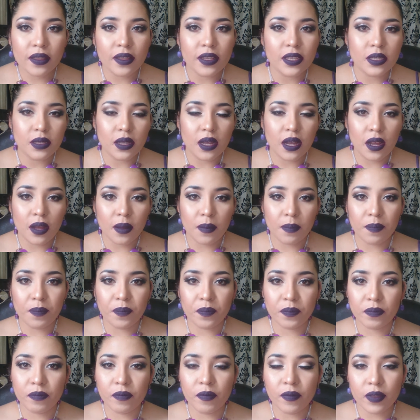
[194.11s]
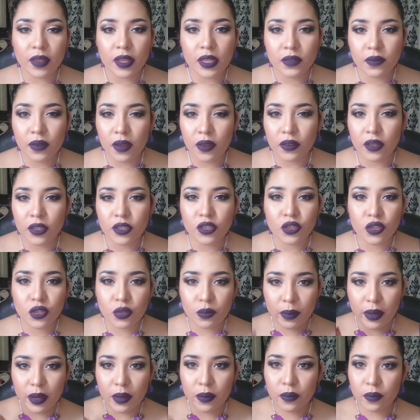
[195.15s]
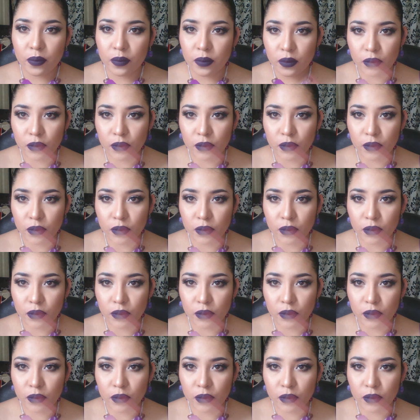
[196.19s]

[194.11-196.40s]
this foundation to my